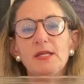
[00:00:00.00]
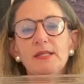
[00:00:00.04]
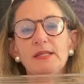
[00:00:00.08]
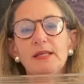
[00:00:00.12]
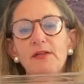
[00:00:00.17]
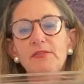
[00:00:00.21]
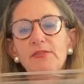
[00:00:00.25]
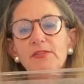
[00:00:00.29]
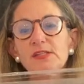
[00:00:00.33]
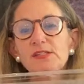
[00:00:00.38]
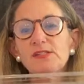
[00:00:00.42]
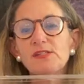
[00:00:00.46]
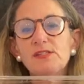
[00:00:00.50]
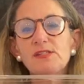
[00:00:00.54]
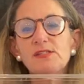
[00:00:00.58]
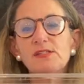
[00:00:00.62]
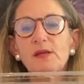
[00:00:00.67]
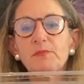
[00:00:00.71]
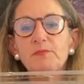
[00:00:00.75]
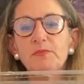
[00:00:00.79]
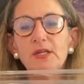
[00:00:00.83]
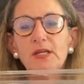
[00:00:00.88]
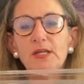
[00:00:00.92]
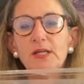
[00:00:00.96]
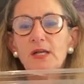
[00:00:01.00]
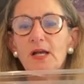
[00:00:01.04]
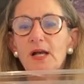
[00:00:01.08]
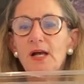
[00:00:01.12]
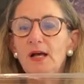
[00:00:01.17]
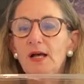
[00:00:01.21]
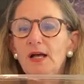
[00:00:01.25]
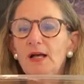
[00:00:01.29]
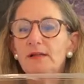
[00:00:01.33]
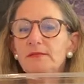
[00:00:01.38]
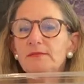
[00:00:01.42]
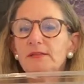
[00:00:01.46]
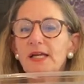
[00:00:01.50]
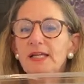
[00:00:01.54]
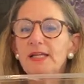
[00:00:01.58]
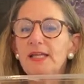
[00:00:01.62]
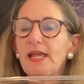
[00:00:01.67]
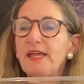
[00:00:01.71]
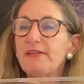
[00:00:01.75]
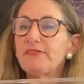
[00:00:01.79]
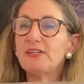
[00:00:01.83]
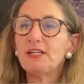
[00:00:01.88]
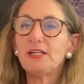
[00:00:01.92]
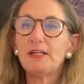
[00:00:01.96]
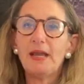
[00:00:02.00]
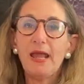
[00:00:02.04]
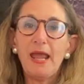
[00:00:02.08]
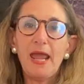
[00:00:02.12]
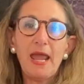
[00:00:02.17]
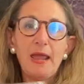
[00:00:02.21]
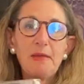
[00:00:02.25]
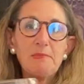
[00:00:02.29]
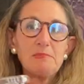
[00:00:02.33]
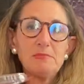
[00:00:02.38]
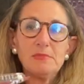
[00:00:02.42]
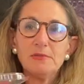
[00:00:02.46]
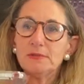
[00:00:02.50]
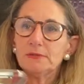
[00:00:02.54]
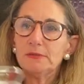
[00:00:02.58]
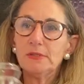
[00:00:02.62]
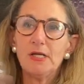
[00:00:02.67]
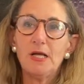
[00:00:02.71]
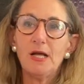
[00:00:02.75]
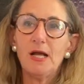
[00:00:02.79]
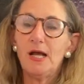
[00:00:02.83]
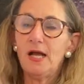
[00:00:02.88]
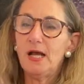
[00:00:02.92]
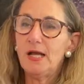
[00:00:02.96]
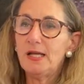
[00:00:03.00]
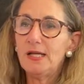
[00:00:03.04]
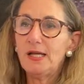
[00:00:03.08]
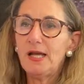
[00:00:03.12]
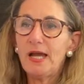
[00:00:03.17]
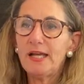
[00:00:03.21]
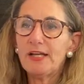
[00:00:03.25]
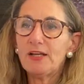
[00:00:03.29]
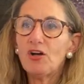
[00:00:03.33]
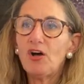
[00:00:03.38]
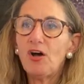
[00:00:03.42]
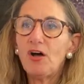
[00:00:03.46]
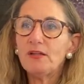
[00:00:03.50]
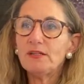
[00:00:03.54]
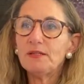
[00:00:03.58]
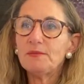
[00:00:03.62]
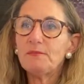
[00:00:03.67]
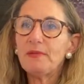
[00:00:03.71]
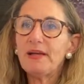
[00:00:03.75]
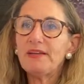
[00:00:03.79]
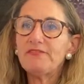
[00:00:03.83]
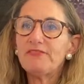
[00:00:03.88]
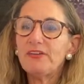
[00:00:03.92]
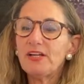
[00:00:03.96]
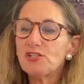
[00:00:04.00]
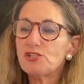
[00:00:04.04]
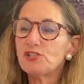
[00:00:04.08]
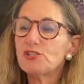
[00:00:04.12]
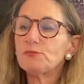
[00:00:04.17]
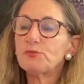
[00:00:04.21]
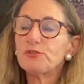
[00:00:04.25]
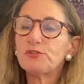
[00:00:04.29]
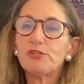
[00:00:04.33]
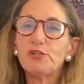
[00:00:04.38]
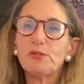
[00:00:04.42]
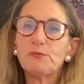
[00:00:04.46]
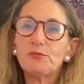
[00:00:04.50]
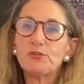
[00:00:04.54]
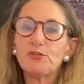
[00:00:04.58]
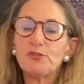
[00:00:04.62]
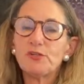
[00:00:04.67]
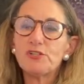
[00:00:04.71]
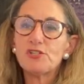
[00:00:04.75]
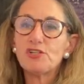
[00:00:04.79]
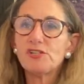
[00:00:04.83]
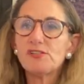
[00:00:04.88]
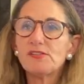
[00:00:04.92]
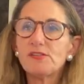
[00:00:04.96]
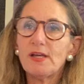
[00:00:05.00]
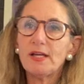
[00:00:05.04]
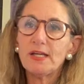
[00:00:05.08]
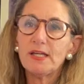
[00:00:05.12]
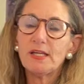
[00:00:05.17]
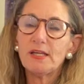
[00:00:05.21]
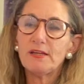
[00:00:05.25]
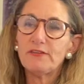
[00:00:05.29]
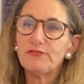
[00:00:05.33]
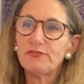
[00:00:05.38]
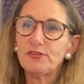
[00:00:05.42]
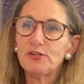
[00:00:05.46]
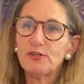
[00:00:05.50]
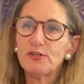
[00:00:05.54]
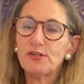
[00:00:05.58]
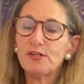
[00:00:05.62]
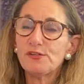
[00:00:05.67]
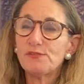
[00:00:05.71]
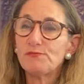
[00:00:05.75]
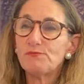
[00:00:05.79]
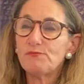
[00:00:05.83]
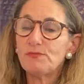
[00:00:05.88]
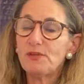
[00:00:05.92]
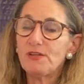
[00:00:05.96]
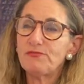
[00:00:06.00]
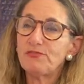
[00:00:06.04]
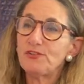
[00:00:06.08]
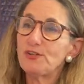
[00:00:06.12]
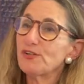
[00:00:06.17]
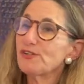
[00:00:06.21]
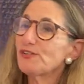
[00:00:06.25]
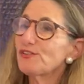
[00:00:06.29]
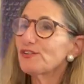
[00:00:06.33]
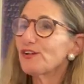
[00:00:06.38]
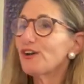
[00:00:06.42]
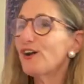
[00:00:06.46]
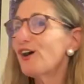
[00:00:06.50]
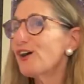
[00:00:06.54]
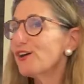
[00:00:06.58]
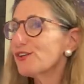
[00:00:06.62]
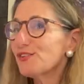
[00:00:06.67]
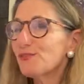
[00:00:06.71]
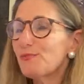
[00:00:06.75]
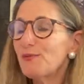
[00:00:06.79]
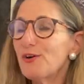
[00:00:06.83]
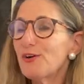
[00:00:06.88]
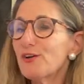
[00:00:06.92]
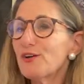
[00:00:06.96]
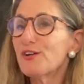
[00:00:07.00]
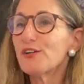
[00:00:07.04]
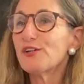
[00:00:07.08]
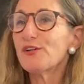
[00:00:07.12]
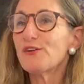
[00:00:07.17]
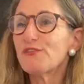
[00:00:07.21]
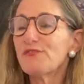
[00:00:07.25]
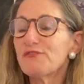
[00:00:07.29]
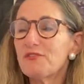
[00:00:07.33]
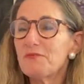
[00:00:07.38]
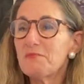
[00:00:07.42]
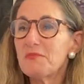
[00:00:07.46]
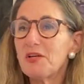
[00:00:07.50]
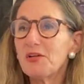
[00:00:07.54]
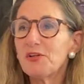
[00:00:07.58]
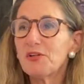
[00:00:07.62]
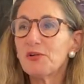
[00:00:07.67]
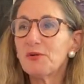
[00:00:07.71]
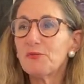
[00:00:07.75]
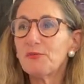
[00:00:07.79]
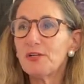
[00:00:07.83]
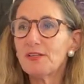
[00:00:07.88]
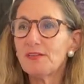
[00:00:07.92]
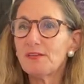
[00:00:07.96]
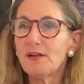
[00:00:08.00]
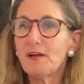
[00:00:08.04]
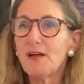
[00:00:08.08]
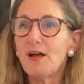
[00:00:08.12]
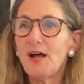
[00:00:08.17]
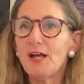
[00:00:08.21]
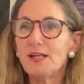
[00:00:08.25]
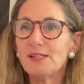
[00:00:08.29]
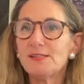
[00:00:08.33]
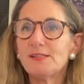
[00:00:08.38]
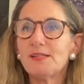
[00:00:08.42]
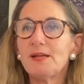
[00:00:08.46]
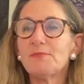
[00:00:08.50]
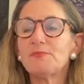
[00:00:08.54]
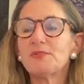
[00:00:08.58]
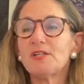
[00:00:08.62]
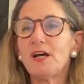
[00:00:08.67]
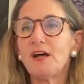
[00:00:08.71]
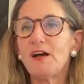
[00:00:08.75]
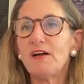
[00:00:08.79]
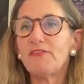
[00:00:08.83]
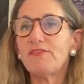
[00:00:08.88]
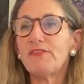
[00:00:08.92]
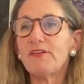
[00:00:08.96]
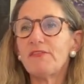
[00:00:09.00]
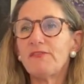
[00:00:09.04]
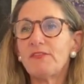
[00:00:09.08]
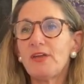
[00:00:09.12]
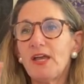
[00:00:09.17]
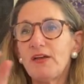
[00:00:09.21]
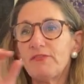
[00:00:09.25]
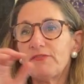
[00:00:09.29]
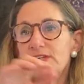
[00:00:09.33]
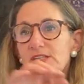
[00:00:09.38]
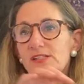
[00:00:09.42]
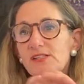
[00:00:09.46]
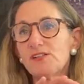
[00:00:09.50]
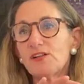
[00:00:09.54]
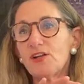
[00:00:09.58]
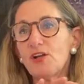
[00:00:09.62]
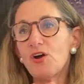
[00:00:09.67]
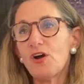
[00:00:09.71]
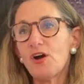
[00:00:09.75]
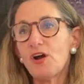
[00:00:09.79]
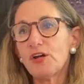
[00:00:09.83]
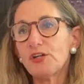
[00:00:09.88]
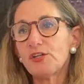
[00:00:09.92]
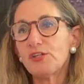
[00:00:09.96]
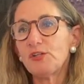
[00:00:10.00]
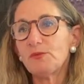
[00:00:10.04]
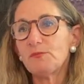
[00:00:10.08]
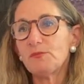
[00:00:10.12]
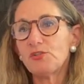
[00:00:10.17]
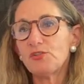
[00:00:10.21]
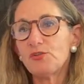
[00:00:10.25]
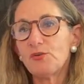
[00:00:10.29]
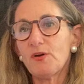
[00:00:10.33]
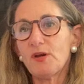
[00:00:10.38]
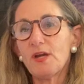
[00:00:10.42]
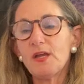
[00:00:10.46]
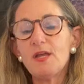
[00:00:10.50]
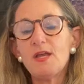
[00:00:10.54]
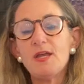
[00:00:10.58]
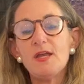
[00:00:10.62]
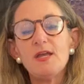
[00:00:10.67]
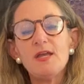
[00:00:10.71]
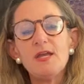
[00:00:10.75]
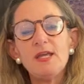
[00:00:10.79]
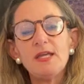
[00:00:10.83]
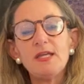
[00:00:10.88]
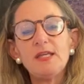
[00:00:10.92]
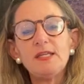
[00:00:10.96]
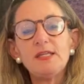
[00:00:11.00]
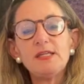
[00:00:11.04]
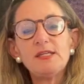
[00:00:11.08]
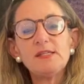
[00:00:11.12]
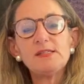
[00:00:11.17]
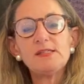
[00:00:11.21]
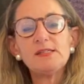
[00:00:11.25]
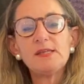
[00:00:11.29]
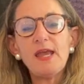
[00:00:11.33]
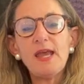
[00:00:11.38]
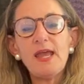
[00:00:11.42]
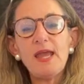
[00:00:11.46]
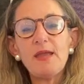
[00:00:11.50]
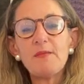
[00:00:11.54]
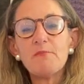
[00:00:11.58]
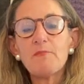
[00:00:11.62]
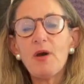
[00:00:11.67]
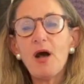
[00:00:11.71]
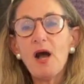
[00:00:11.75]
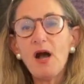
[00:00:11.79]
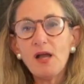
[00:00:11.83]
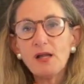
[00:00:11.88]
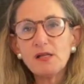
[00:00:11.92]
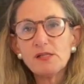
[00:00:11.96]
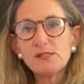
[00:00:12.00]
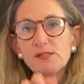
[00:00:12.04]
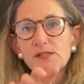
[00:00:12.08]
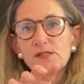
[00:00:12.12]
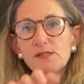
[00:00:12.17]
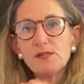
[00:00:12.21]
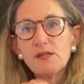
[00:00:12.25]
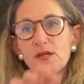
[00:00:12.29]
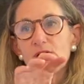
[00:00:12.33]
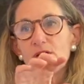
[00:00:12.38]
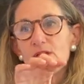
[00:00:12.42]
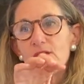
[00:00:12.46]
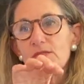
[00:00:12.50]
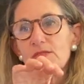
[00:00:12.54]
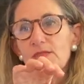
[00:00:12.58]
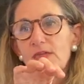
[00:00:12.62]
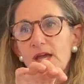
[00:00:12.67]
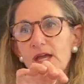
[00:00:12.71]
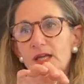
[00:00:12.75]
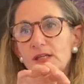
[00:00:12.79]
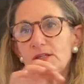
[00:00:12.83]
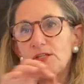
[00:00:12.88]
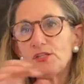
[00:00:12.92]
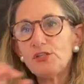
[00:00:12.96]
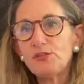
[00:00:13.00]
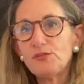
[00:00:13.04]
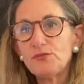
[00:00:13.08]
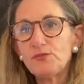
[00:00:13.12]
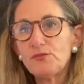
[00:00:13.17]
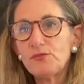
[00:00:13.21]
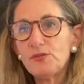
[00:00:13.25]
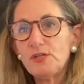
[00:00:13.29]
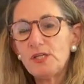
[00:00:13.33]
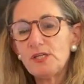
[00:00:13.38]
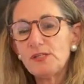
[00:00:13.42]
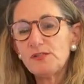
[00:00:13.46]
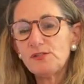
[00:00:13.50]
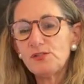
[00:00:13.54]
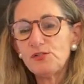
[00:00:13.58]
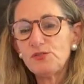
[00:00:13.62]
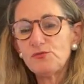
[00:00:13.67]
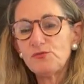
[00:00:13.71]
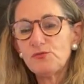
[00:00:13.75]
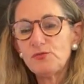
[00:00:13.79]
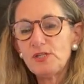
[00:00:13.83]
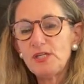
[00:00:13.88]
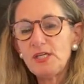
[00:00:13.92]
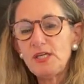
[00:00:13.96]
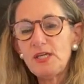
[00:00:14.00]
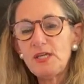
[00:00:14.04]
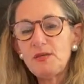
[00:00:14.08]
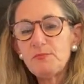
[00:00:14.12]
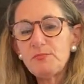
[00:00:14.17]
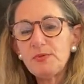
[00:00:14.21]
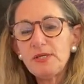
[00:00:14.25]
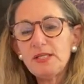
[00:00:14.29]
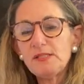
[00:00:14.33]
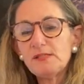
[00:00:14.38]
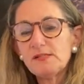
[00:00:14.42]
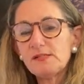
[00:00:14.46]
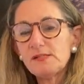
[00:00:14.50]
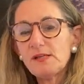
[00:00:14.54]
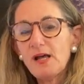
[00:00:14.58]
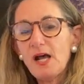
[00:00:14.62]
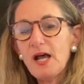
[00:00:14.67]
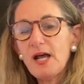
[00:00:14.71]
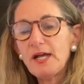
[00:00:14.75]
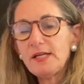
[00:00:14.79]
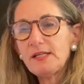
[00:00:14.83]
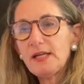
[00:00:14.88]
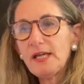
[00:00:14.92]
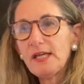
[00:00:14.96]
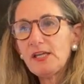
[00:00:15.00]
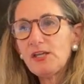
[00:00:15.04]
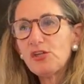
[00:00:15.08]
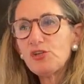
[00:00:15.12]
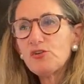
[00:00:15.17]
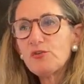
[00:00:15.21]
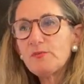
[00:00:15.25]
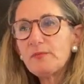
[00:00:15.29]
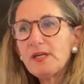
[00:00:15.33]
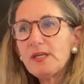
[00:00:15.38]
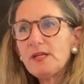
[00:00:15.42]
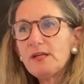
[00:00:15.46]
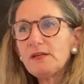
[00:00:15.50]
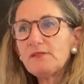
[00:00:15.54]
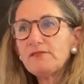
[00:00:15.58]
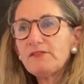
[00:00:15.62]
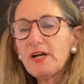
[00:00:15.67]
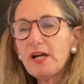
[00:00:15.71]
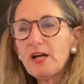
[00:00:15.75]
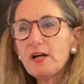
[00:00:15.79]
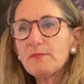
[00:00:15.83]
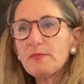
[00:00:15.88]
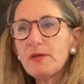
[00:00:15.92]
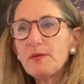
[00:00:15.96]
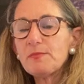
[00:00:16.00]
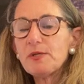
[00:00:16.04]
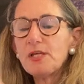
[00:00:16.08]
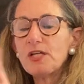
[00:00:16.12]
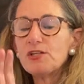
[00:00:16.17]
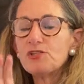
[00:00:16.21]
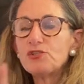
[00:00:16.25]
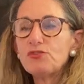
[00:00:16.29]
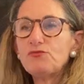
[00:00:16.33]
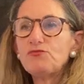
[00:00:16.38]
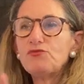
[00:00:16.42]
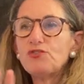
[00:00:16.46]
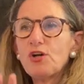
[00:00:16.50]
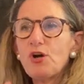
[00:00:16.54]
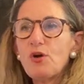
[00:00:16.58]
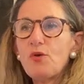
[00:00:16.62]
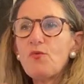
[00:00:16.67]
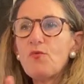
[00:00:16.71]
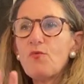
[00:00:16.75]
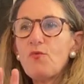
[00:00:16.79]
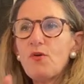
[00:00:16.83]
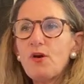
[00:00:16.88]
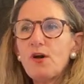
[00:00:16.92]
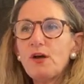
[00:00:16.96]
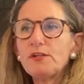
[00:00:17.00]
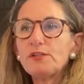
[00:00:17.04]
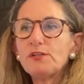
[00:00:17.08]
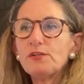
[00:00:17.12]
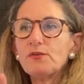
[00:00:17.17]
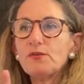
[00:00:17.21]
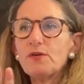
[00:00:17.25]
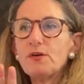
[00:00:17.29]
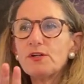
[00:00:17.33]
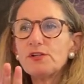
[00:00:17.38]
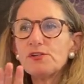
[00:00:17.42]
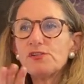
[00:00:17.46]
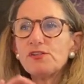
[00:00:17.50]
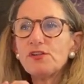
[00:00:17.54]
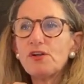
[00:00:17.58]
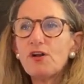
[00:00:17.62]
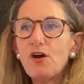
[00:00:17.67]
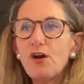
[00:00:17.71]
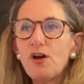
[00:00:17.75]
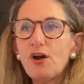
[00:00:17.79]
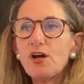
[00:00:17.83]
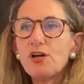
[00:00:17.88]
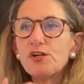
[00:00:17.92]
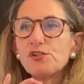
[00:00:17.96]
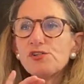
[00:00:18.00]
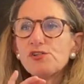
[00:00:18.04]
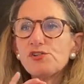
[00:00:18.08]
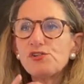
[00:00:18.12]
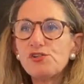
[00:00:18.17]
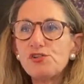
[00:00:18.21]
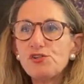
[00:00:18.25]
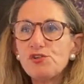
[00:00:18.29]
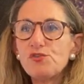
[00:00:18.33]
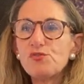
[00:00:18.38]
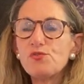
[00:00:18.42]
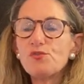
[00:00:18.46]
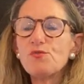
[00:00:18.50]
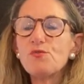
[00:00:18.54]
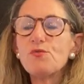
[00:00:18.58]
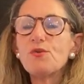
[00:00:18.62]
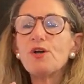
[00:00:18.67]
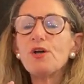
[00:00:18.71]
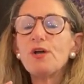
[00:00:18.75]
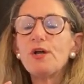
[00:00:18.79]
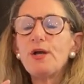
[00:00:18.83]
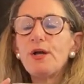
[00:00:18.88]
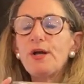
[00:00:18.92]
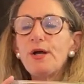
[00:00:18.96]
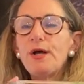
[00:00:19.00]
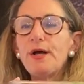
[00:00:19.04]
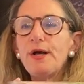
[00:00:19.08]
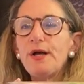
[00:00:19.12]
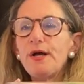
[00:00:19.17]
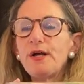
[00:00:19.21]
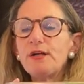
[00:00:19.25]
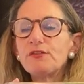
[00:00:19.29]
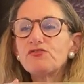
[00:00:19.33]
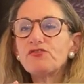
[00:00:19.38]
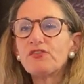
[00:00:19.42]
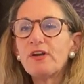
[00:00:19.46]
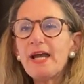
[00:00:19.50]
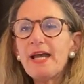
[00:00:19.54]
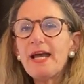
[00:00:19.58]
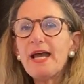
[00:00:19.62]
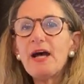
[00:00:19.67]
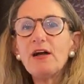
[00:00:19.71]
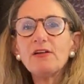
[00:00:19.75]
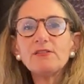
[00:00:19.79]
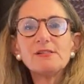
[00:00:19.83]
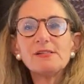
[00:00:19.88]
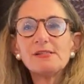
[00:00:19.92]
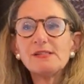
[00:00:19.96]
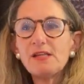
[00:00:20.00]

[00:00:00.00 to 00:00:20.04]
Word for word: Now this is something, uh, I gave it a name, I, call it my vegetable humidor. Just like if you're a if you're a cigar smoker, you're familiar with the concept of a, of a cigar humidor. It is a box that you is you keep inside a humid environment because you don't want your cigars to uh, dry out.